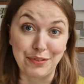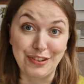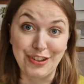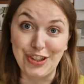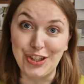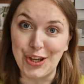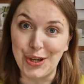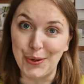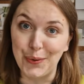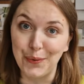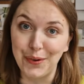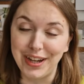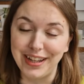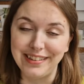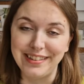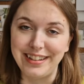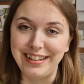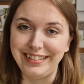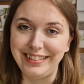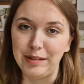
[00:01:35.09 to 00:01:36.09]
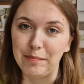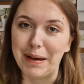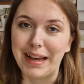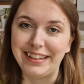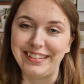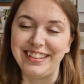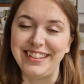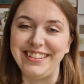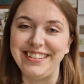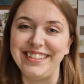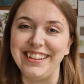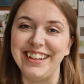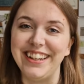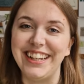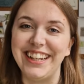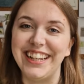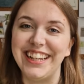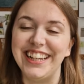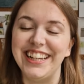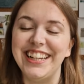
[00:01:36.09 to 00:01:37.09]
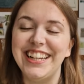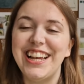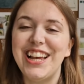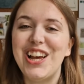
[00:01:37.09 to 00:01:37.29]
to you as a knitting pattern designer,